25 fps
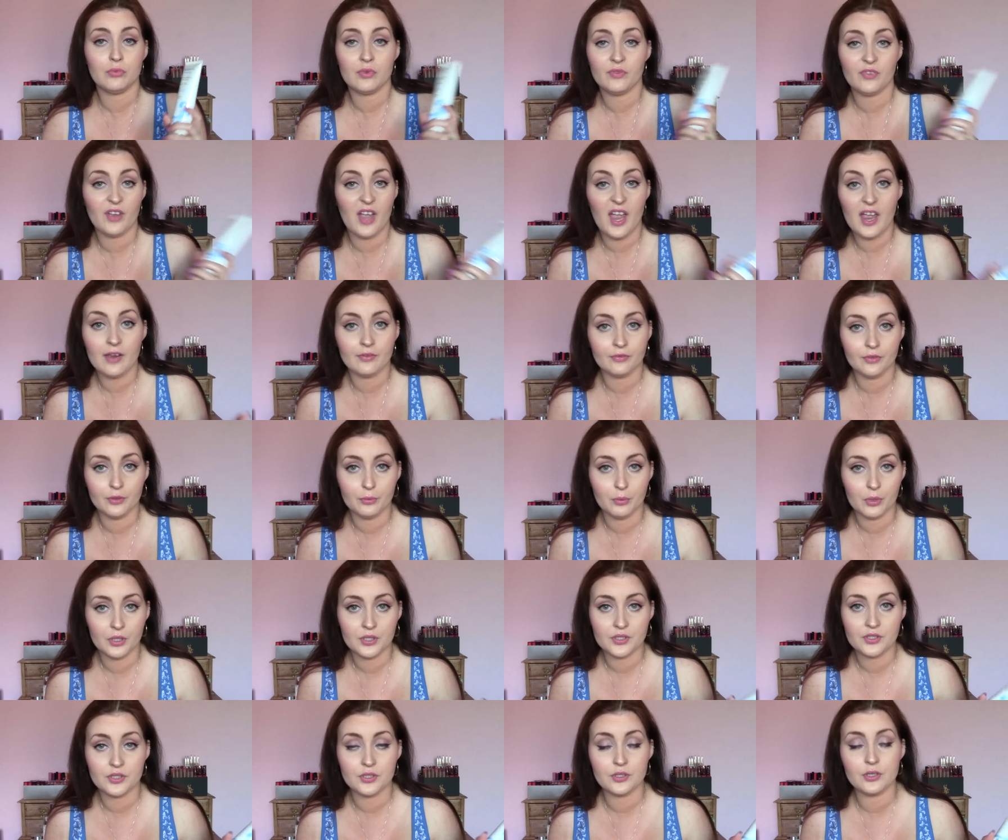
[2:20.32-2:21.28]
for
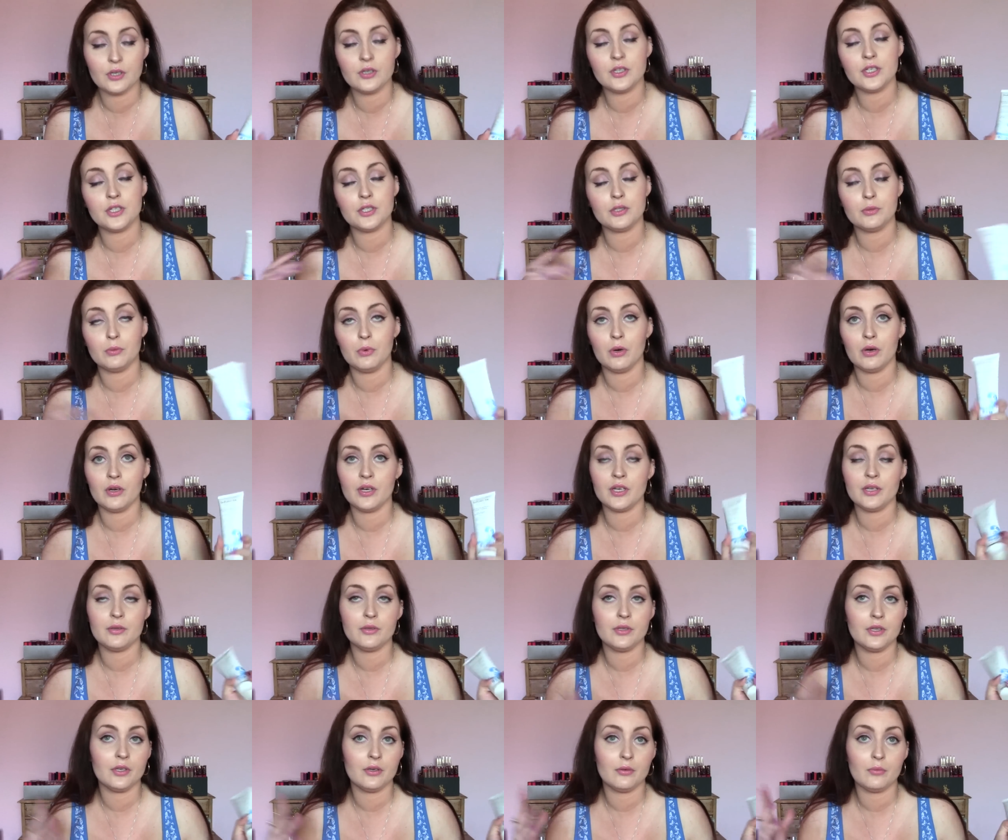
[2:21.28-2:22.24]
everyone, so you don't need to
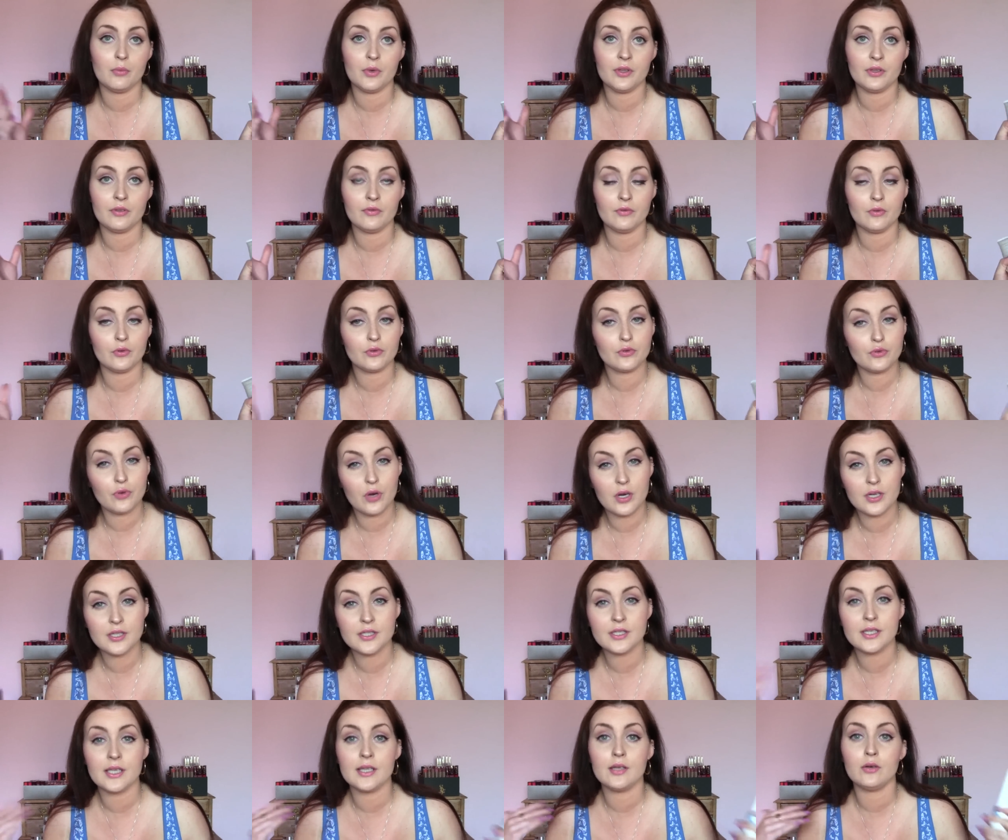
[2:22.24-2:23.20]
worry, you know, whether you've got
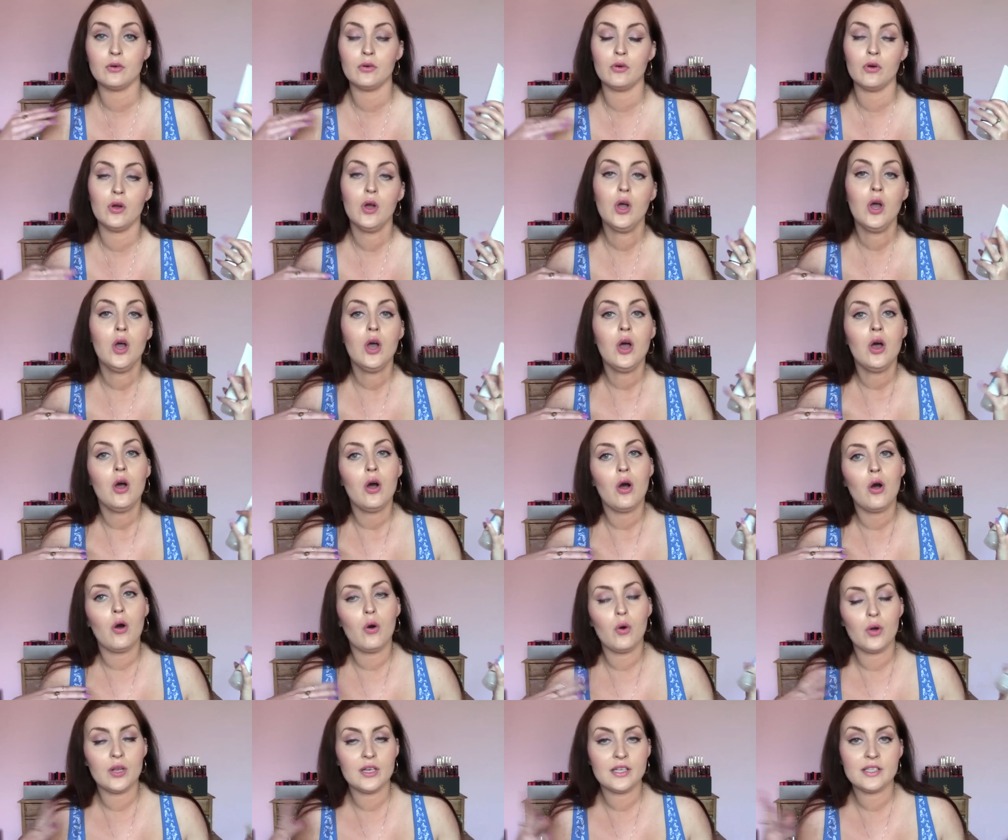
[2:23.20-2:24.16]
dry skin or
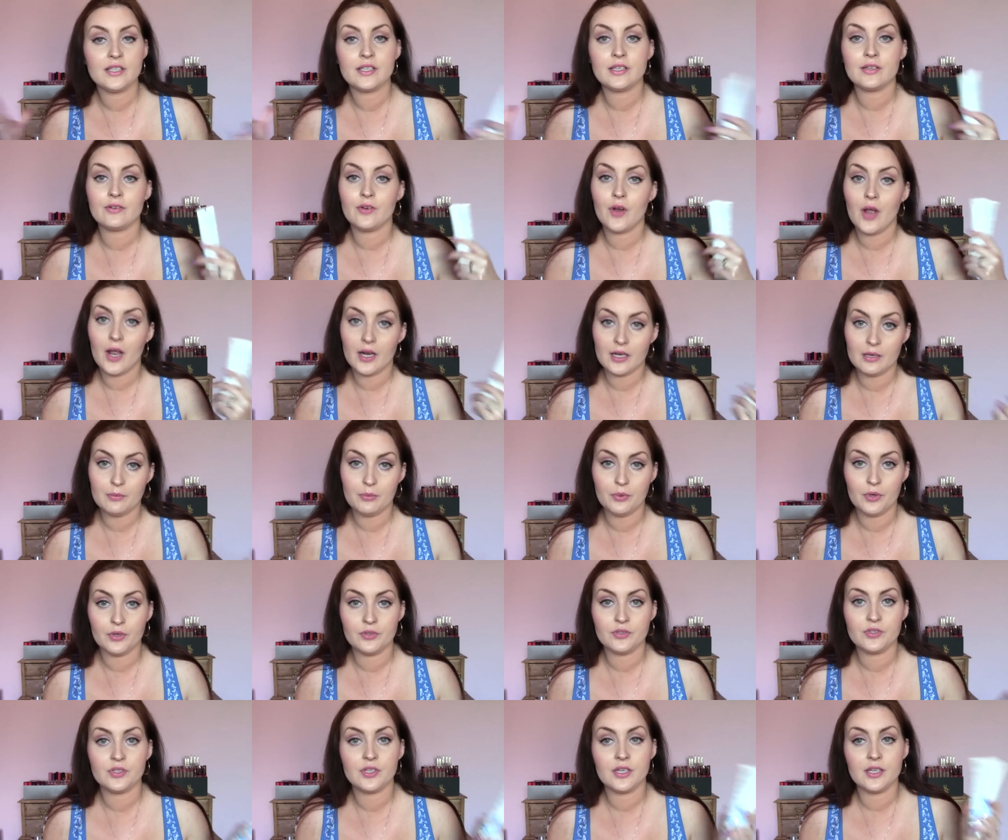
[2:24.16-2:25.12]
oily skin or
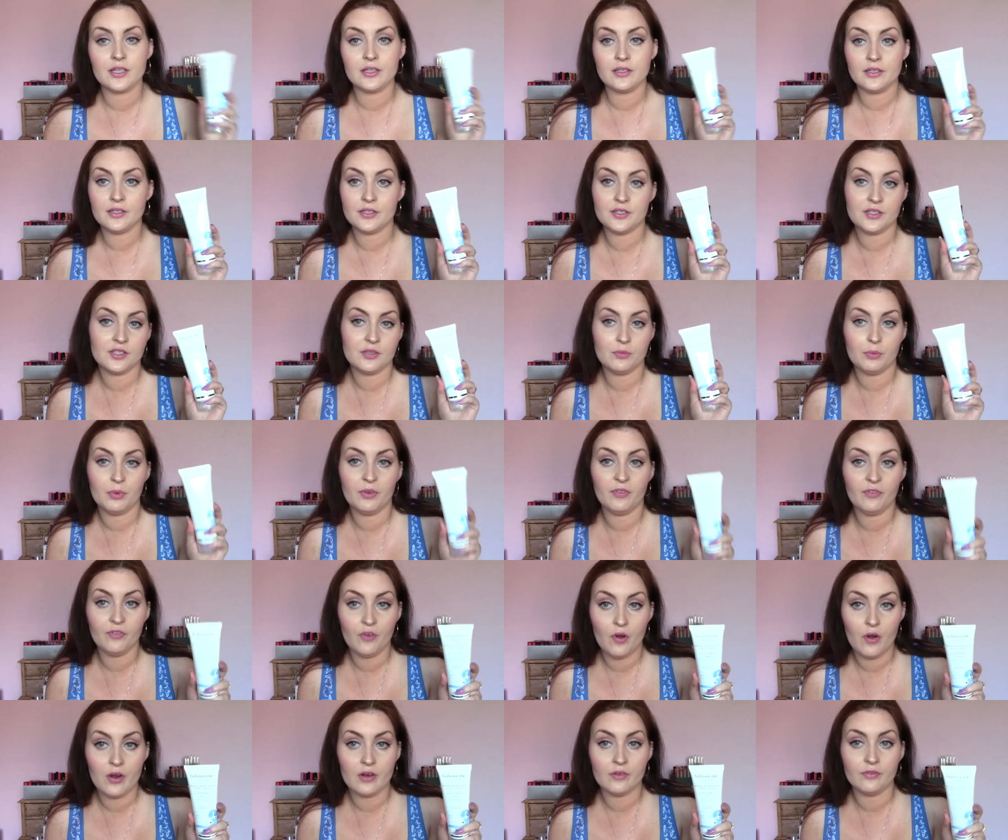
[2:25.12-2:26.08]
acne-prone skin. This will be
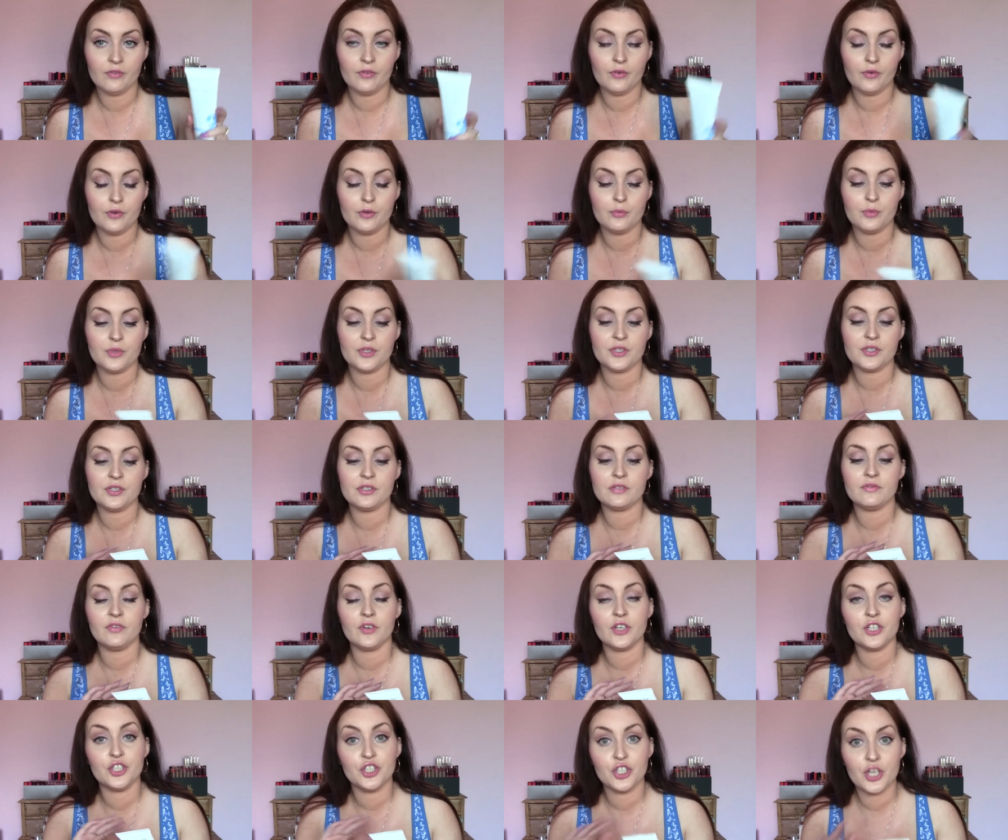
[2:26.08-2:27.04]
fine for you because
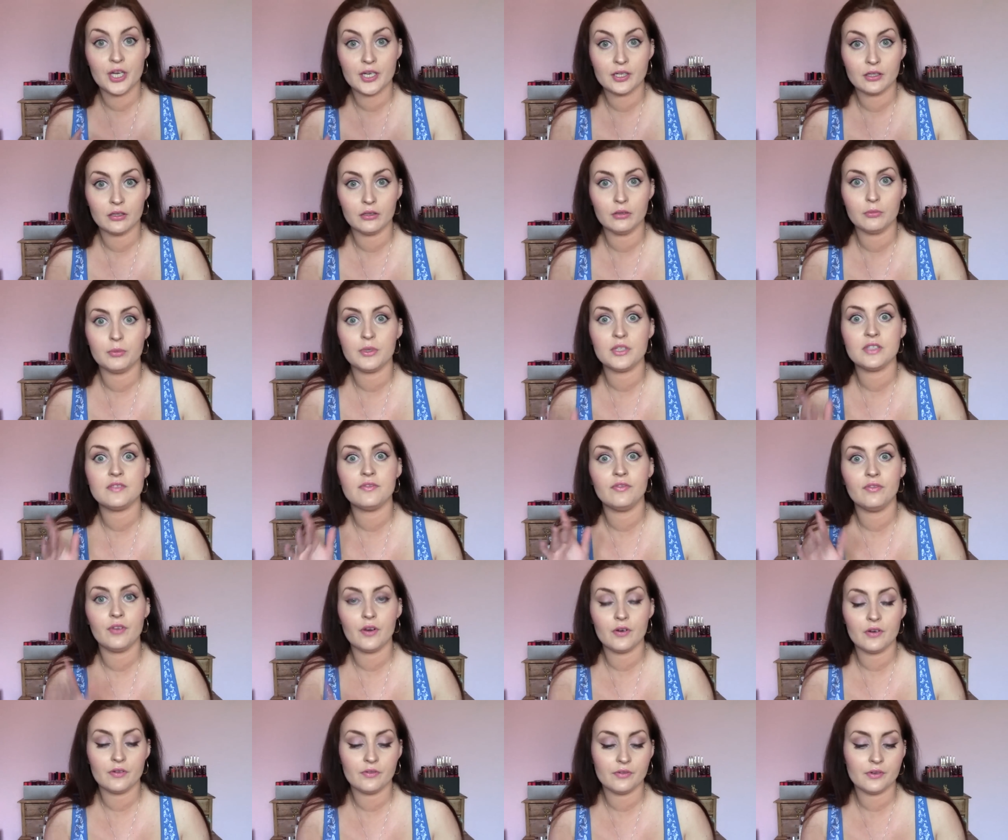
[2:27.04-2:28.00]
it's very gentle, but it's
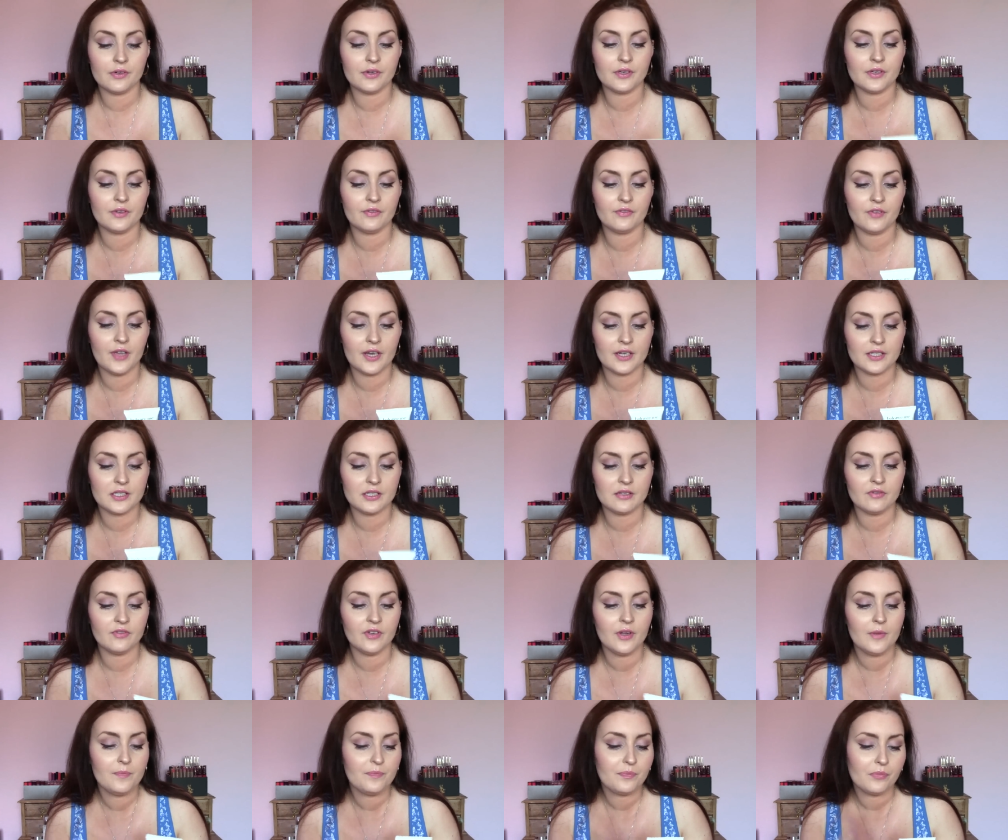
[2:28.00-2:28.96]
very, very
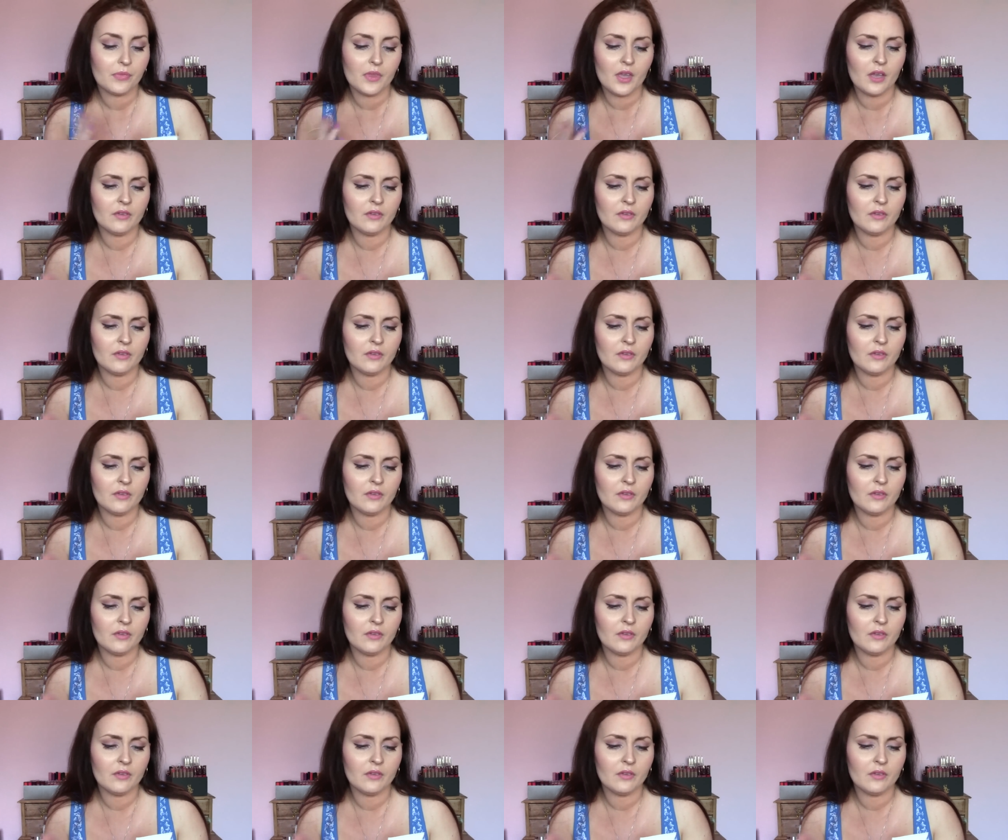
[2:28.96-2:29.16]
effective.